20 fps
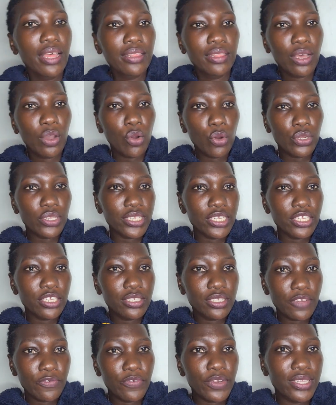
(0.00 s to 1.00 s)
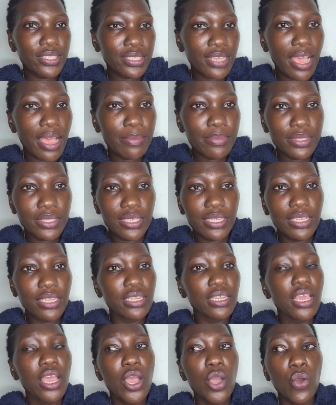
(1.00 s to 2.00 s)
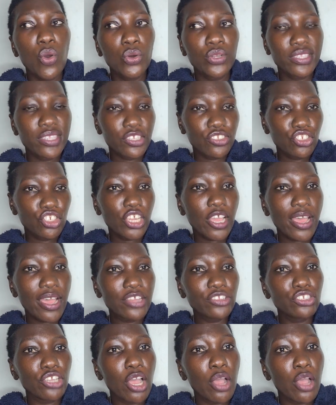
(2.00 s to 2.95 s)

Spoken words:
The only difference comes in on the charge,